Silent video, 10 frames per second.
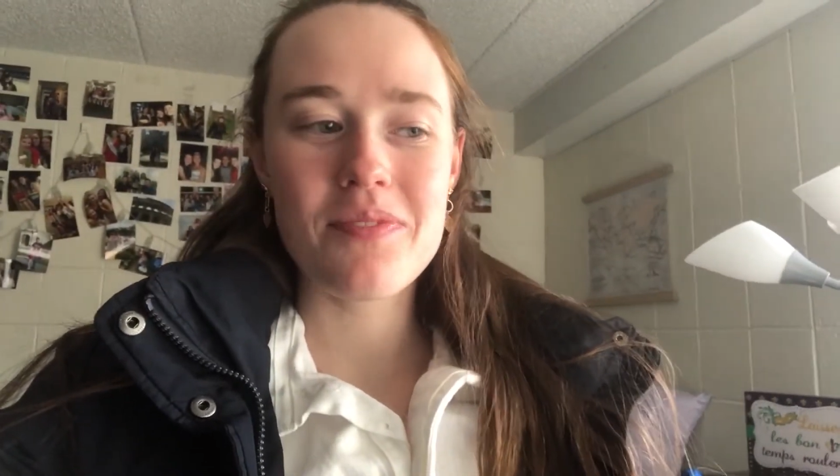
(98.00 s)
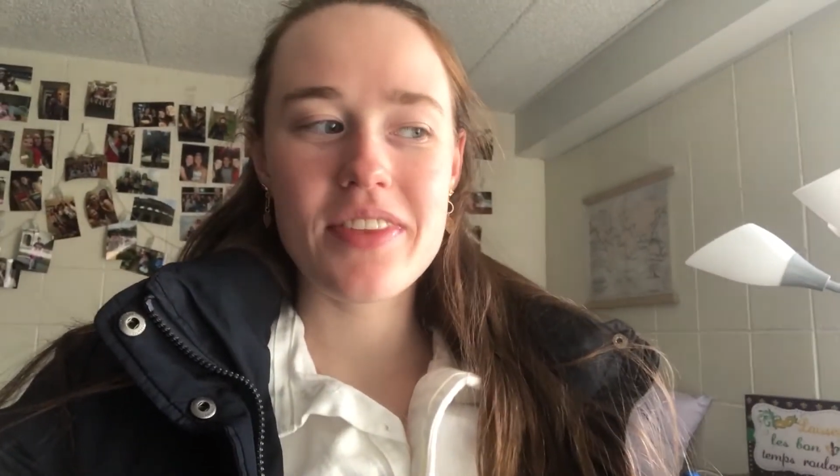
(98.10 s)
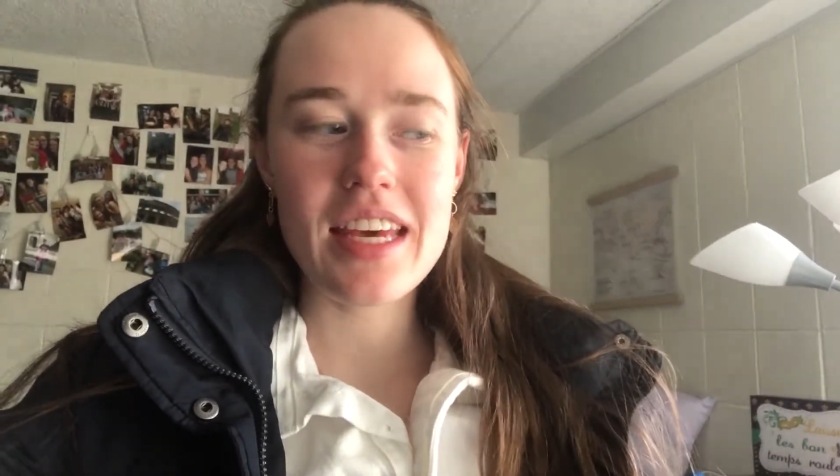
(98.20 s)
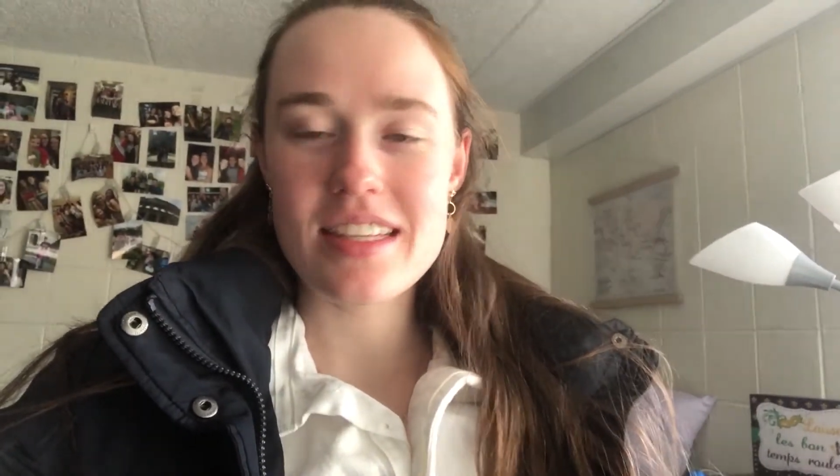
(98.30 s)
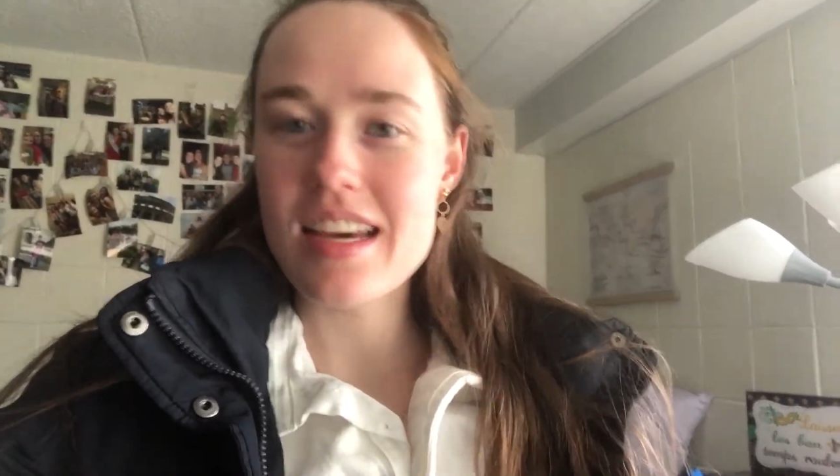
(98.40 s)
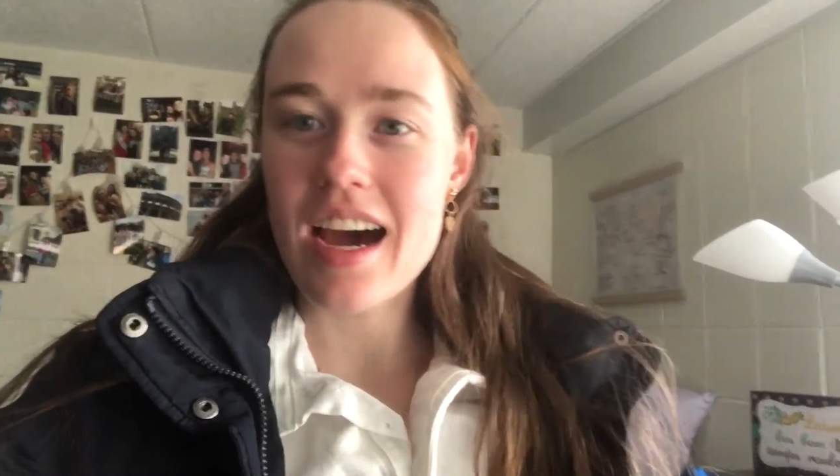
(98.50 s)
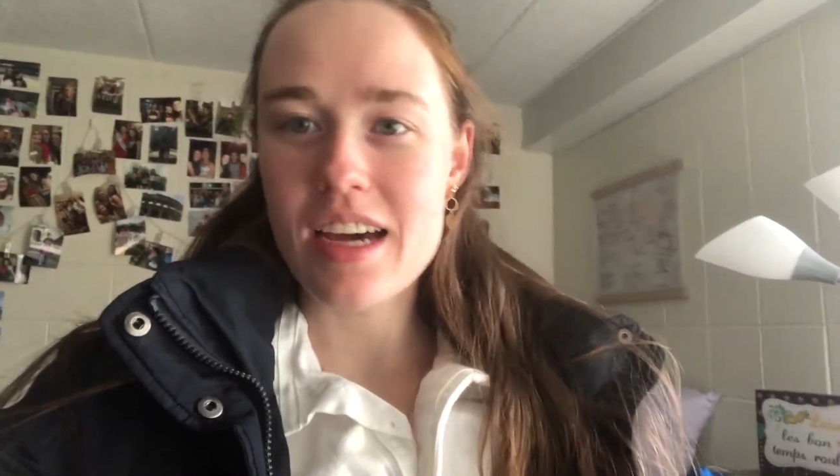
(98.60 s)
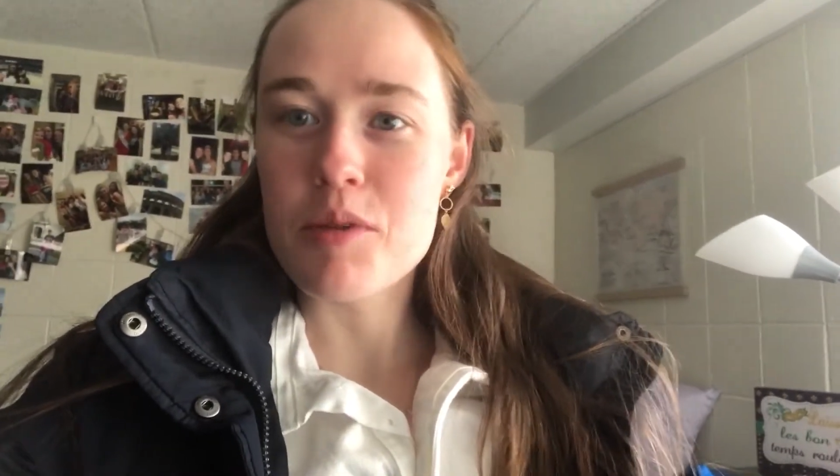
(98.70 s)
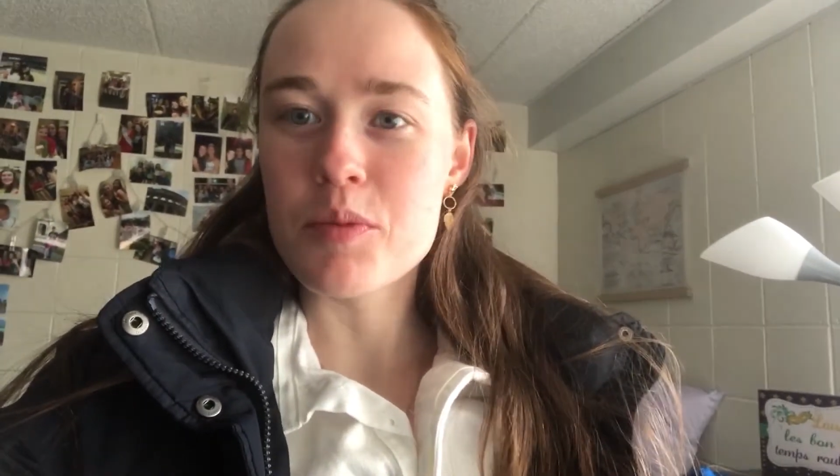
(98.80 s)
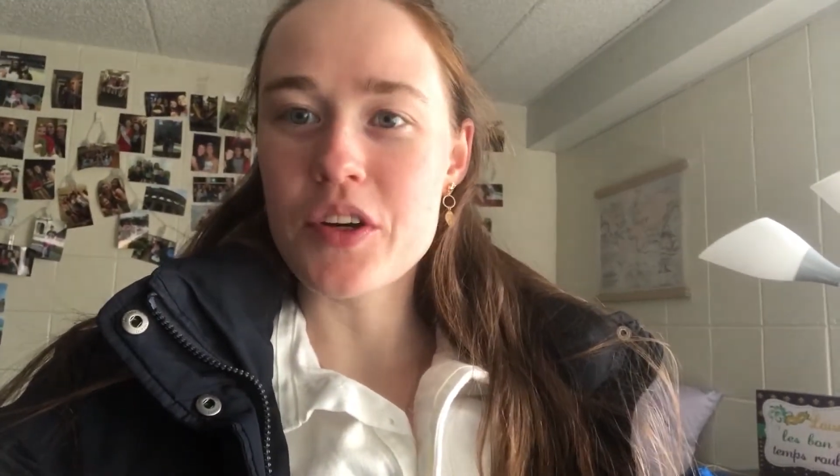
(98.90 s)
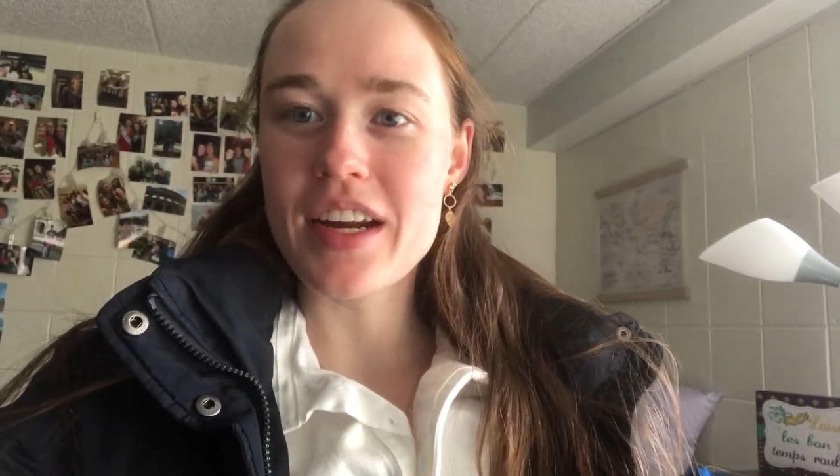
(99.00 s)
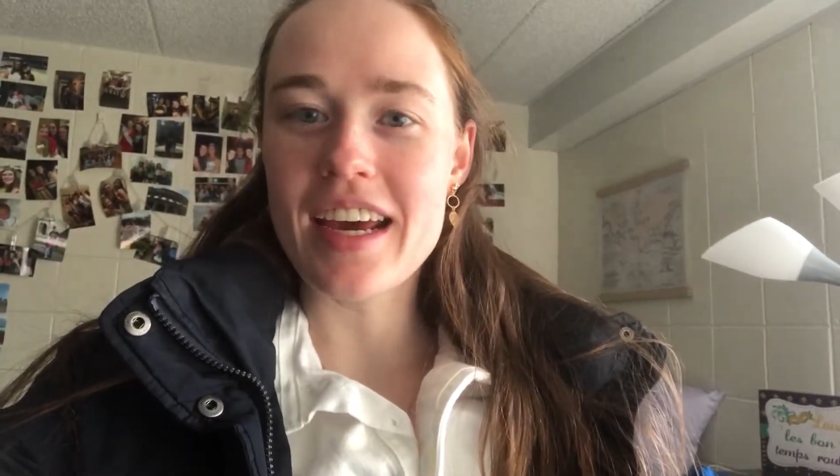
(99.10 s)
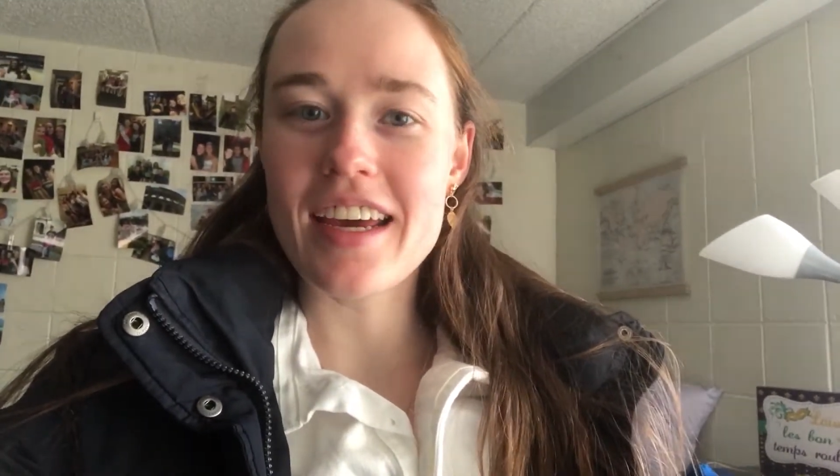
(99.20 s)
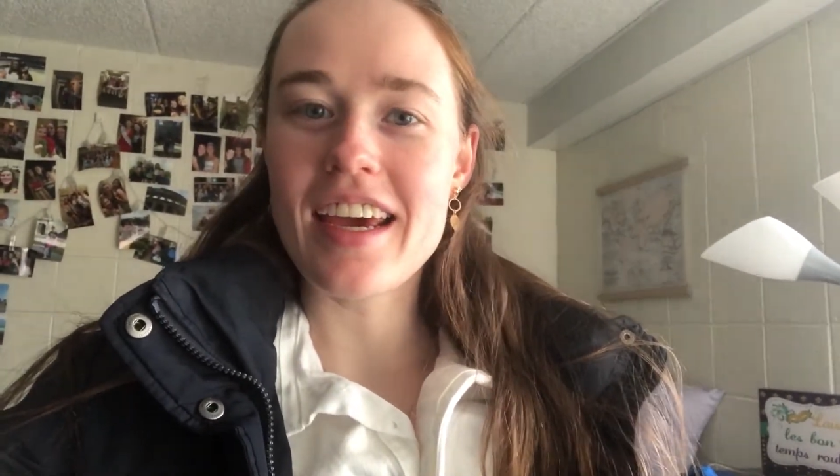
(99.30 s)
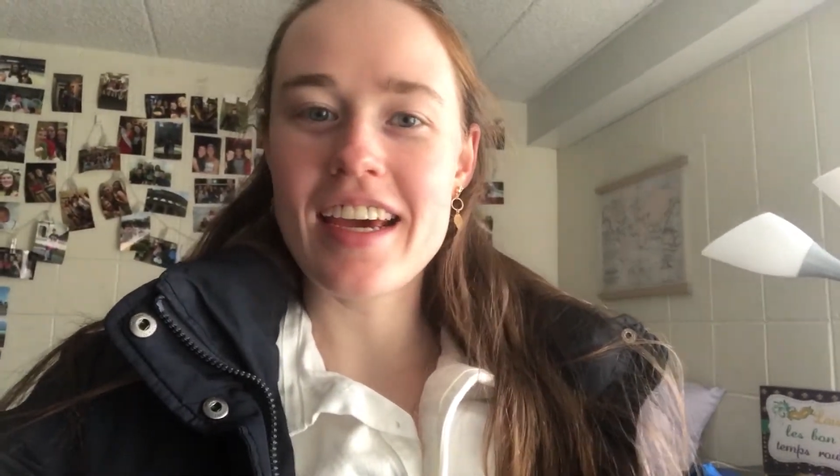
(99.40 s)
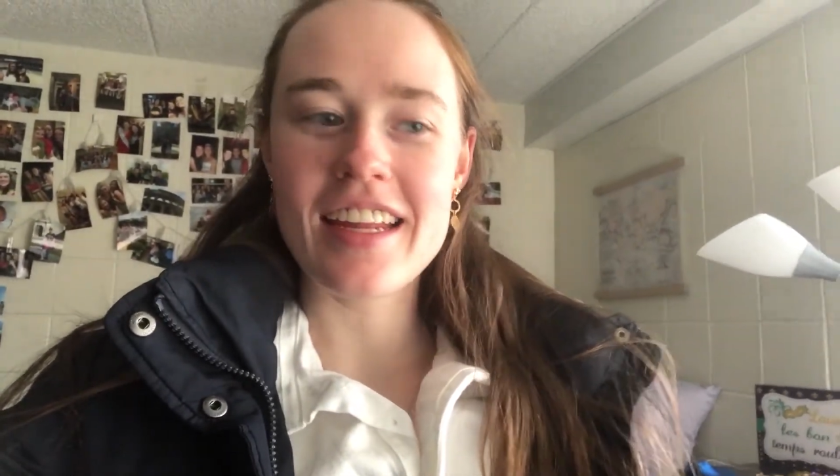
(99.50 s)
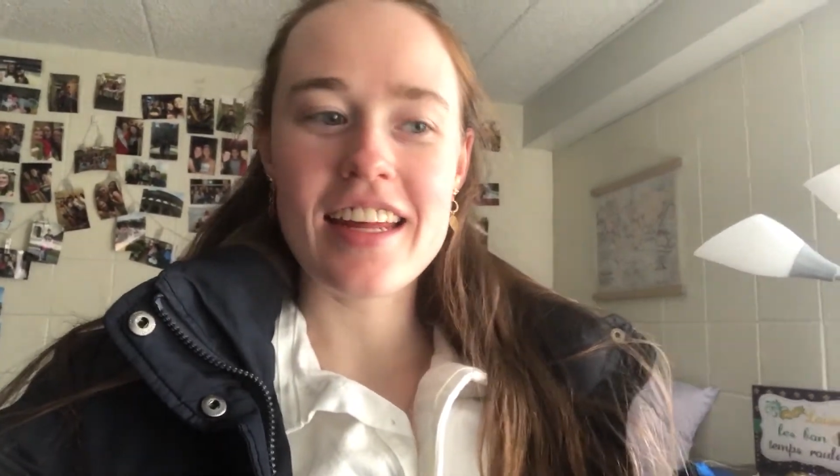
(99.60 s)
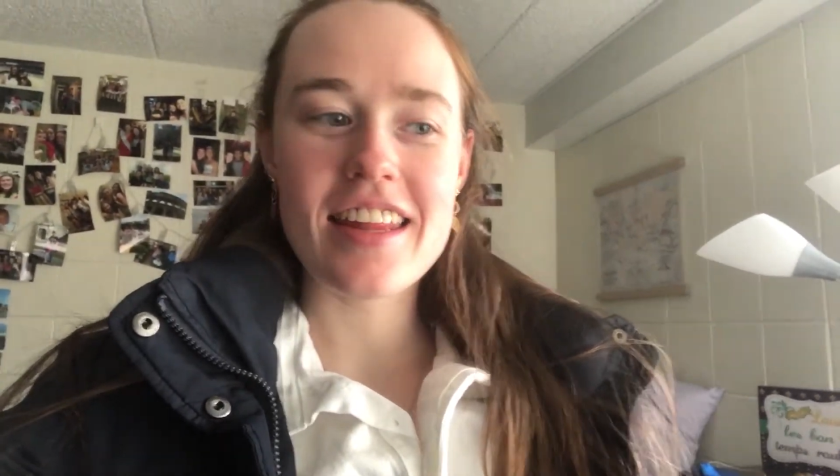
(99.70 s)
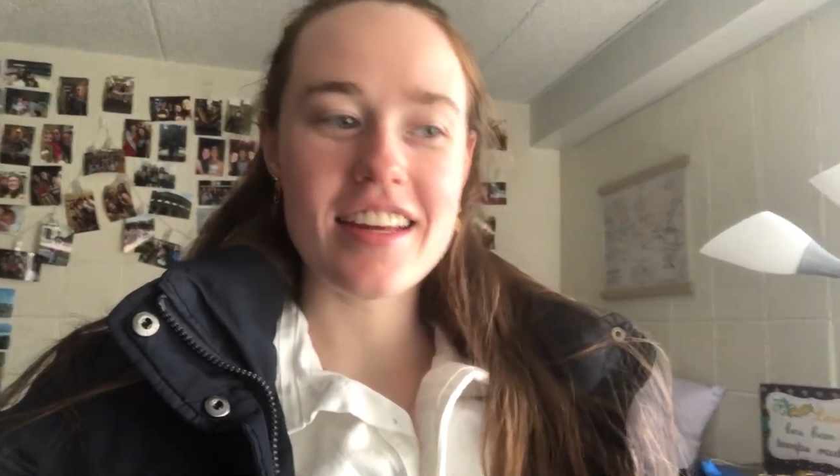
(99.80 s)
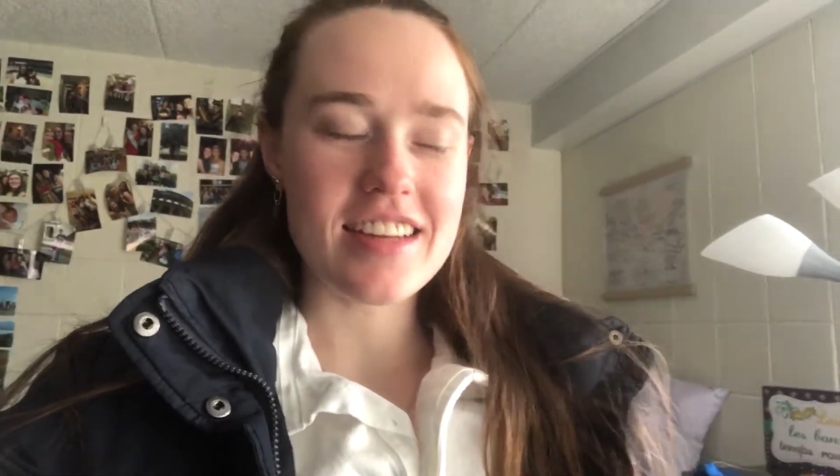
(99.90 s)
the entire morning in
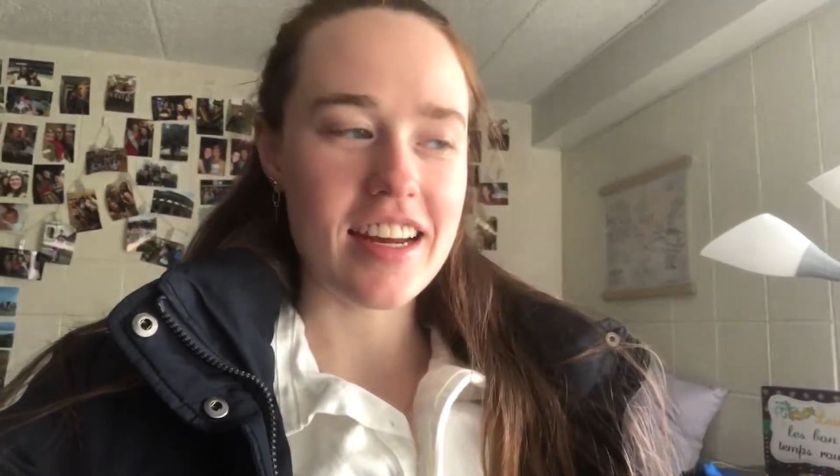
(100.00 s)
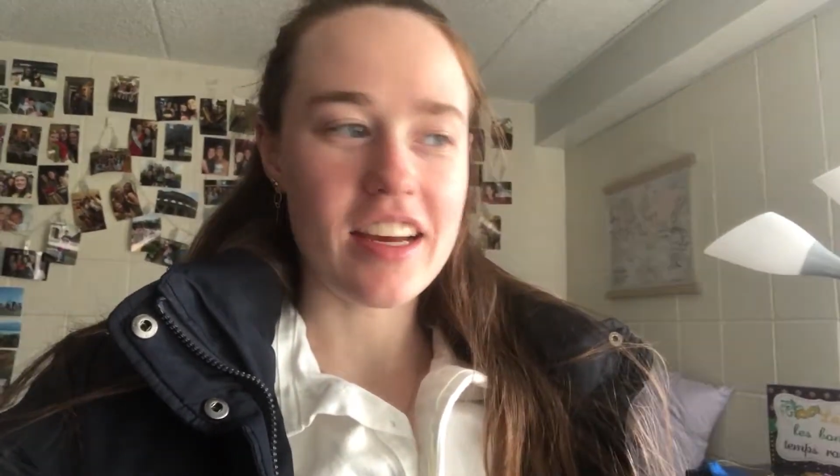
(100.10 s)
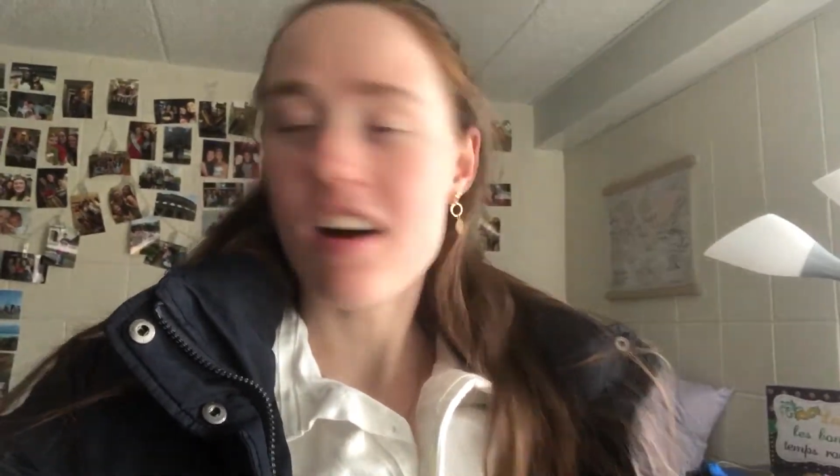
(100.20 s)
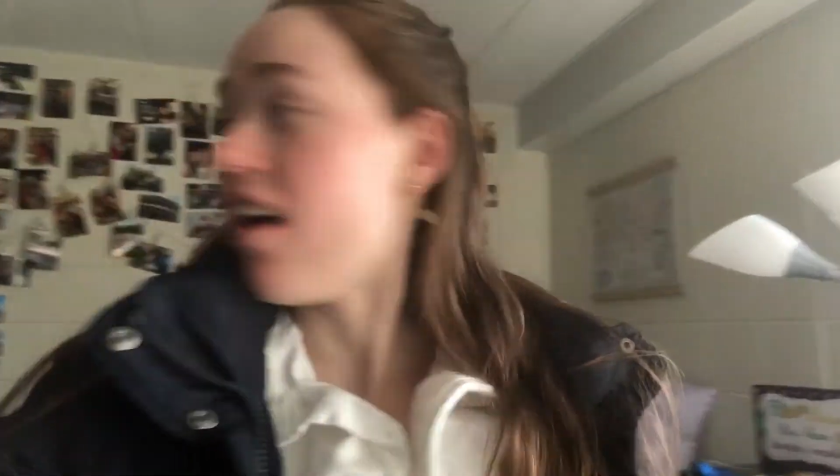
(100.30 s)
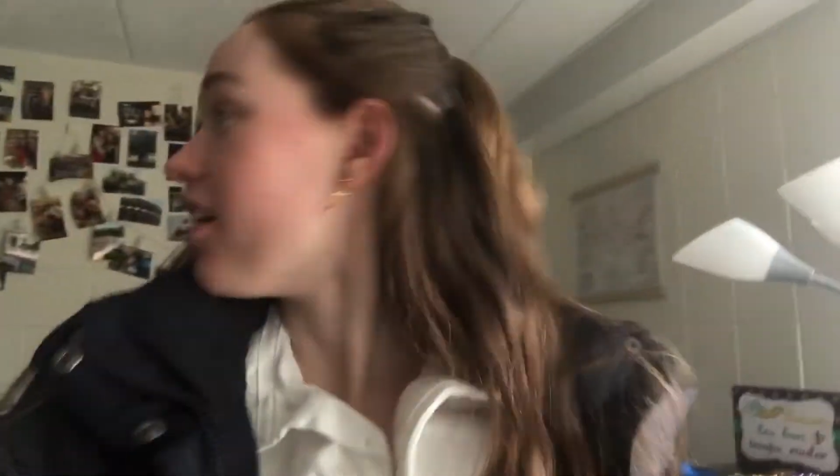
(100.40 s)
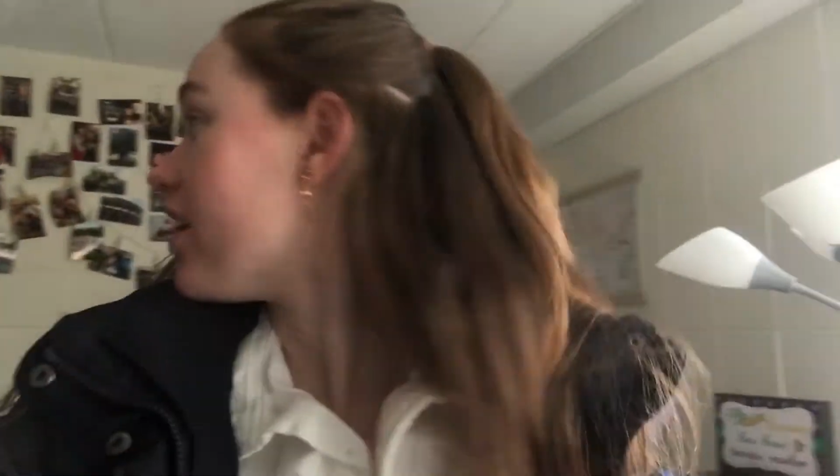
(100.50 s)
the dining hall.